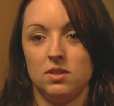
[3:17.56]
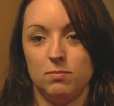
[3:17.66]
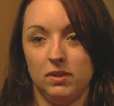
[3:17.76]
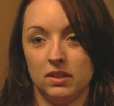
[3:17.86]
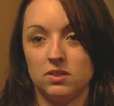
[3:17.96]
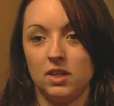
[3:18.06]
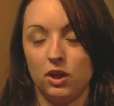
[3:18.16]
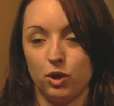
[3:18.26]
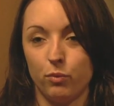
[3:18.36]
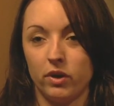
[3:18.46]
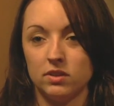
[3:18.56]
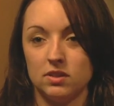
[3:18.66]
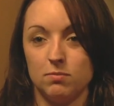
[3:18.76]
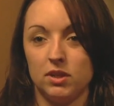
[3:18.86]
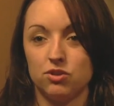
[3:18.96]
to him, enunciate your
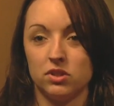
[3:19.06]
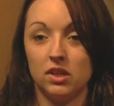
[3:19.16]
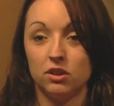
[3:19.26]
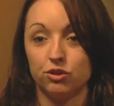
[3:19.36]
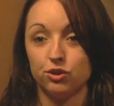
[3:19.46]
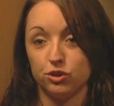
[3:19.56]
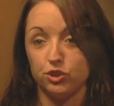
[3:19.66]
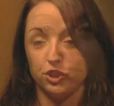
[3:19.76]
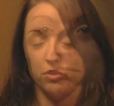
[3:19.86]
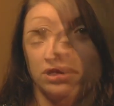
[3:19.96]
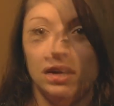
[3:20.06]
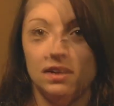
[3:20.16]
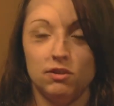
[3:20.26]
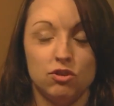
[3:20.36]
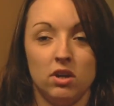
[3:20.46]
words, and make sure he understood you. He
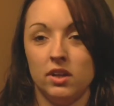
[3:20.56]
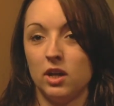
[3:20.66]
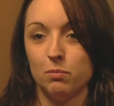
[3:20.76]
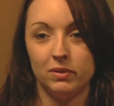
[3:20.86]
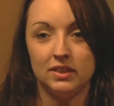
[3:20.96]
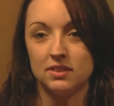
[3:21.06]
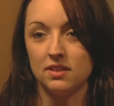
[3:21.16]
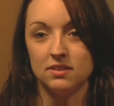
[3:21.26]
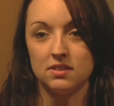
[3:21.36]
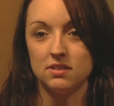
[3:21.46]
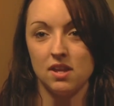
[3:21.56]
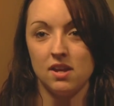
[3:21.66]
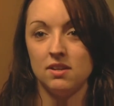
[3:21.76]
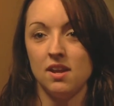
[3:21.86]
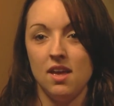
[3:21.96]
didn't talk in complete sentences
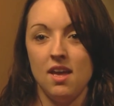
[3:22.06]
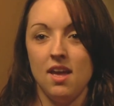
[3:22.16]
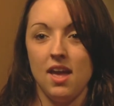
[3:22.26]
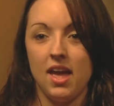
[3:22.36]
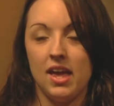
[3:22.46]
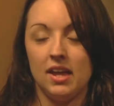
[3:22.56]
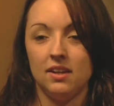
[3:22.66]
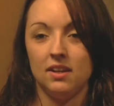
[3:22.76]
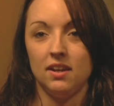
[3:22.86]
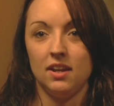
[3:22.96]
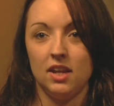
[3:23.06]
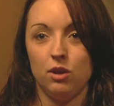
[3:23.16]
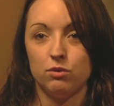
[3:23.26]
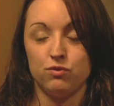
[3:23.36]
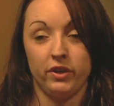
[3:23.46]
then, and
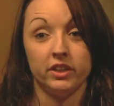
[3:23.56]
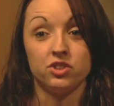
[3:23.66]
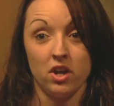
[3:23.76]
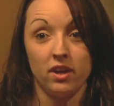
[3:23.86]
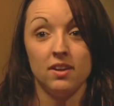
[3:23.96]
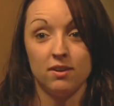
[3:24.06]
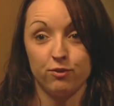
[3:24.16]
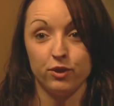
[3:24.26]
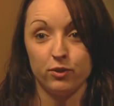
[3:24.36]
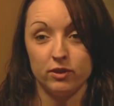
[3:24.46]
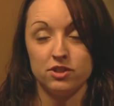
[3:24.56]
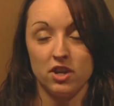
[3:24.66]
he was very shy, really, really